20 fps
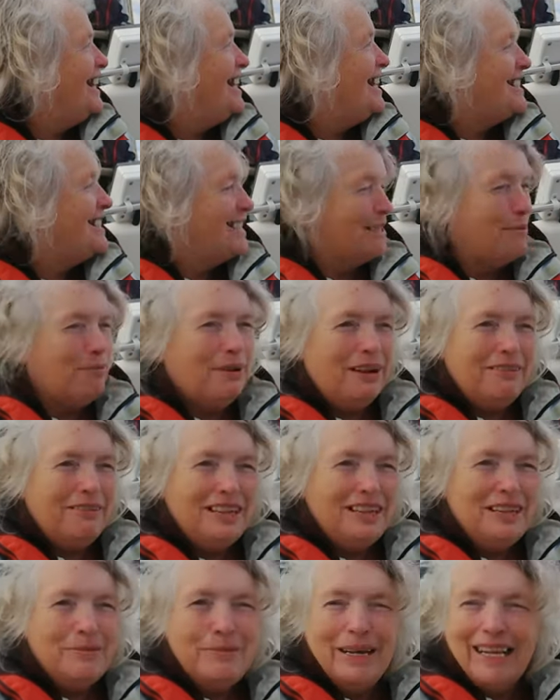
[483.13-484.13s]
somewhere
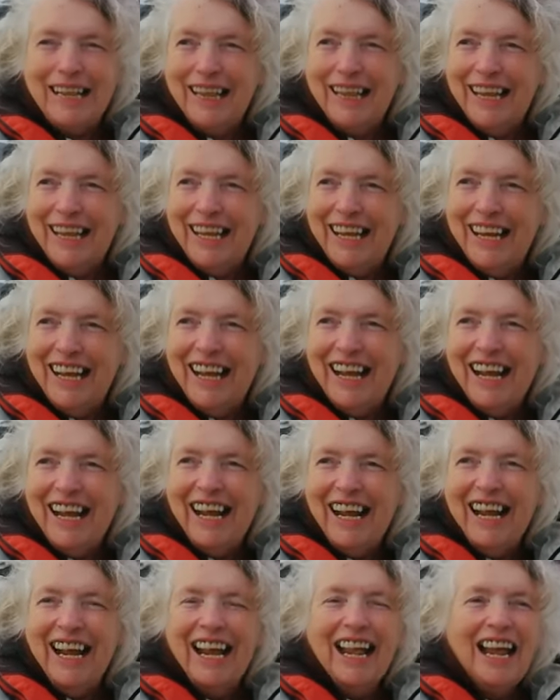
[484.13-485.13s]
in the middle. Yeah.
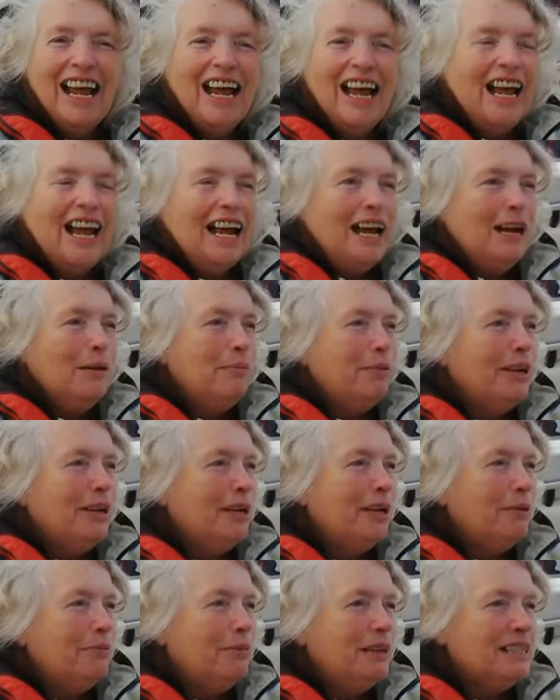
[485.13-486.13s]

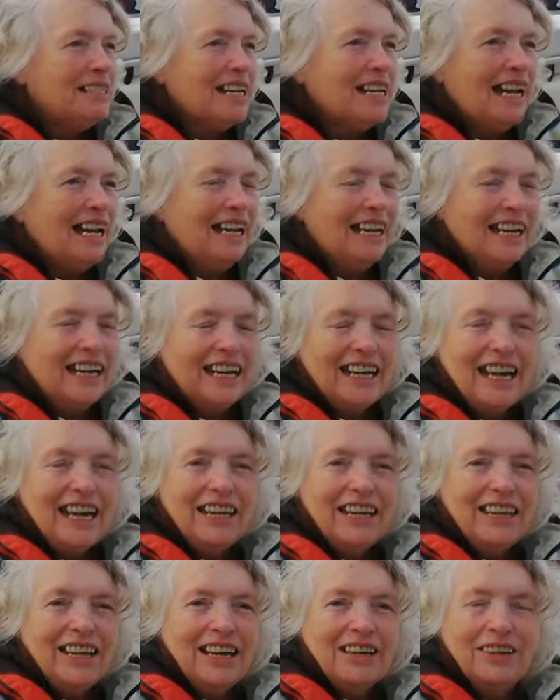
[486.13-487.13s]
But we're sailing
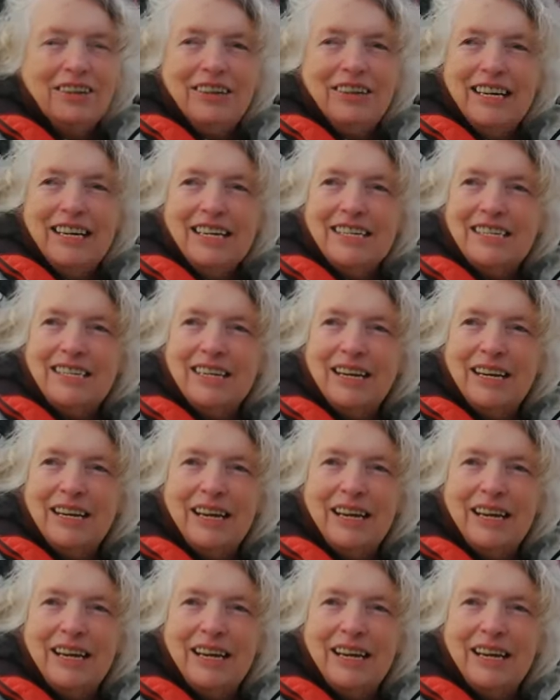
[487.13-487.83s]
again, thank goodness.